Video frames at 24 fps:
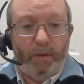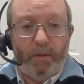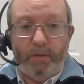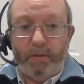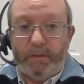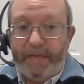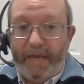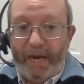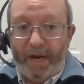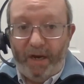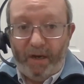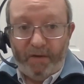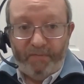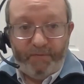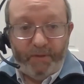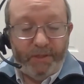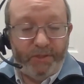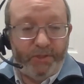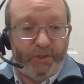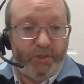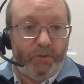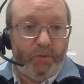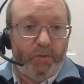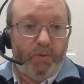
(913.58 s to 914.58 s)
tariff
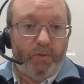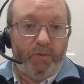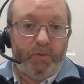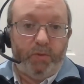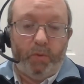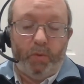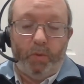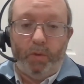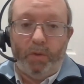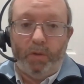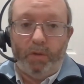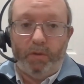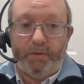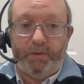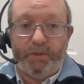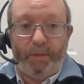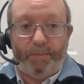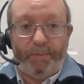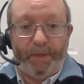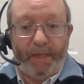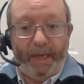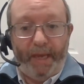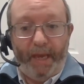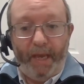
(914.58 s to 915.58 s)
issues or
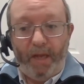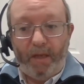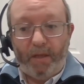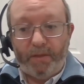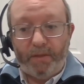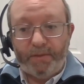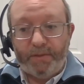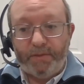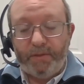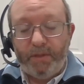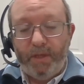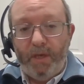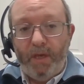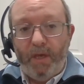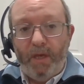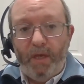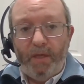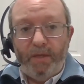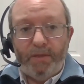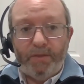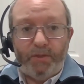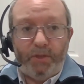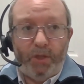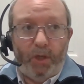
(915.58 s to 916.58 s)
something else.
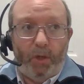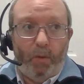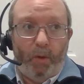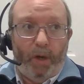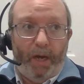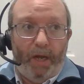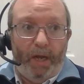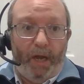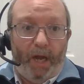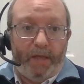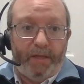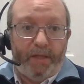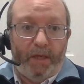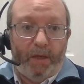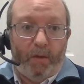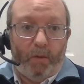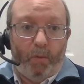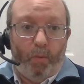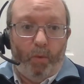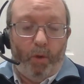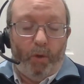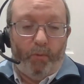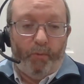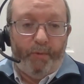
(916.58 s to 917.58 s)
So I think
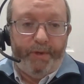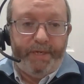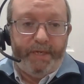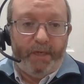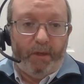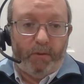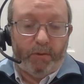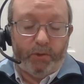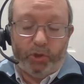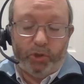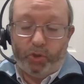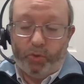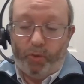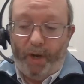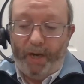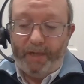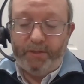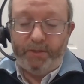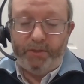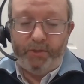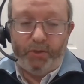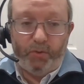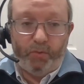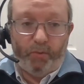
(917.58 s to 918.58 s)
what retailers are
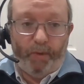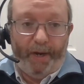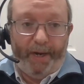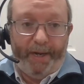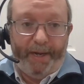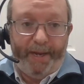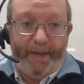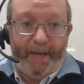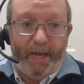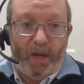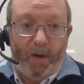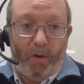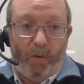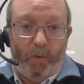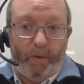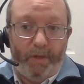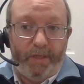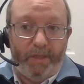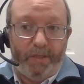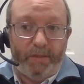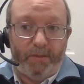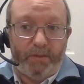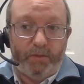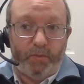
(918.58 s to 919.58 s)
trying to do right now
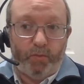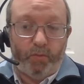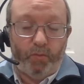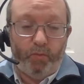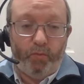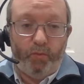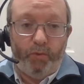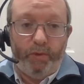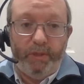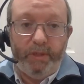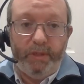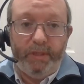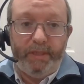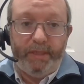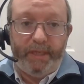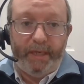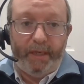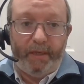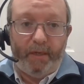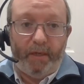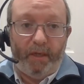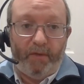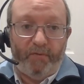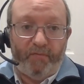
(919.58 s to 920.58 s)
is really
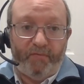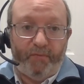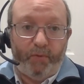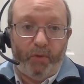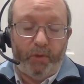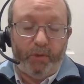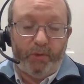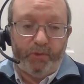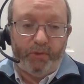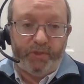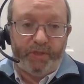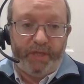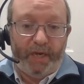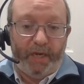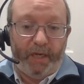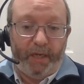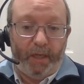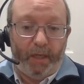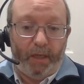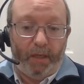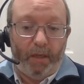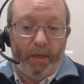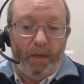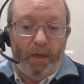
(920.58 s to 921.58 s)
get a full
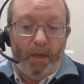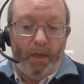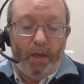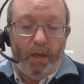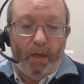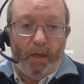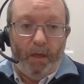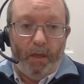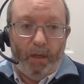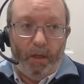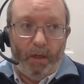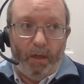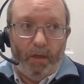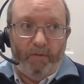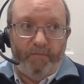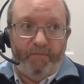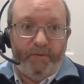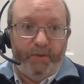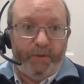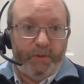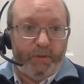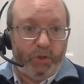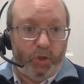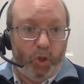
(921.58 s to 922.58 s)
understanding
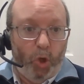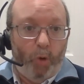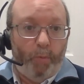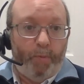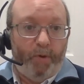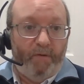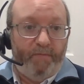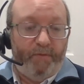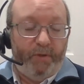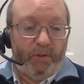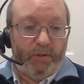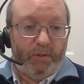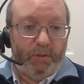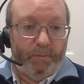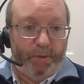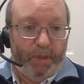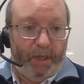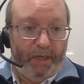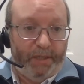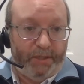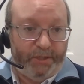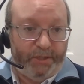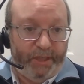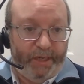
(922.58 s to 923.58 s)
of the scope of their
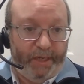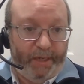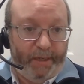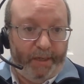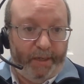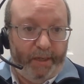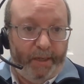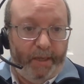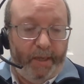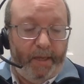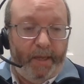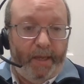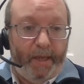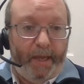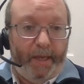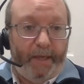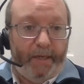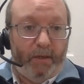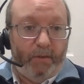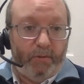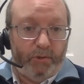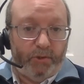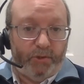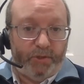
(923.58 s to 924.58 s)
supply chain
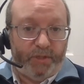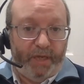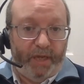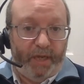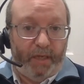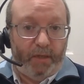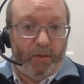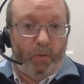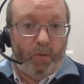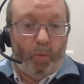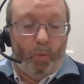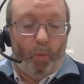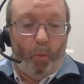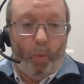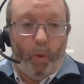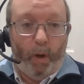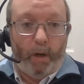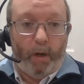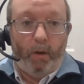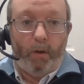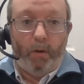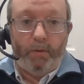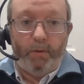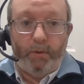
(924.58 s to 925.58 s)
and understand
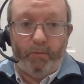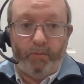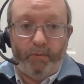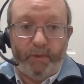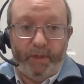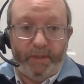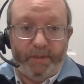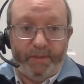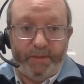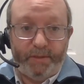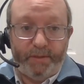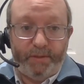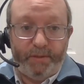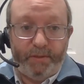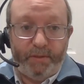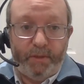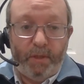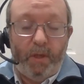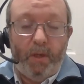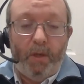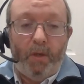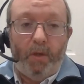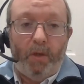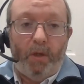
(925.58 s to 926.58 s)
where are the risks
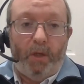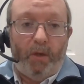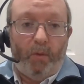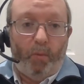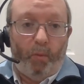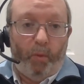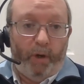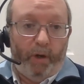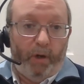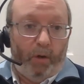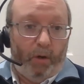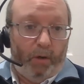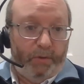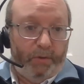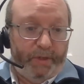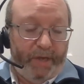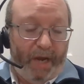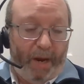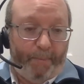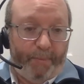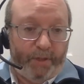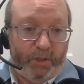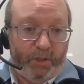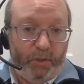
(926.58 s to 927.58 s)
and where are the
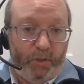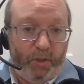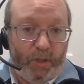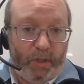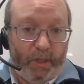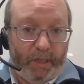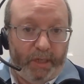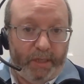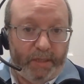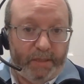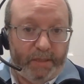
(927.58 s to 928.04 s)
opportunities.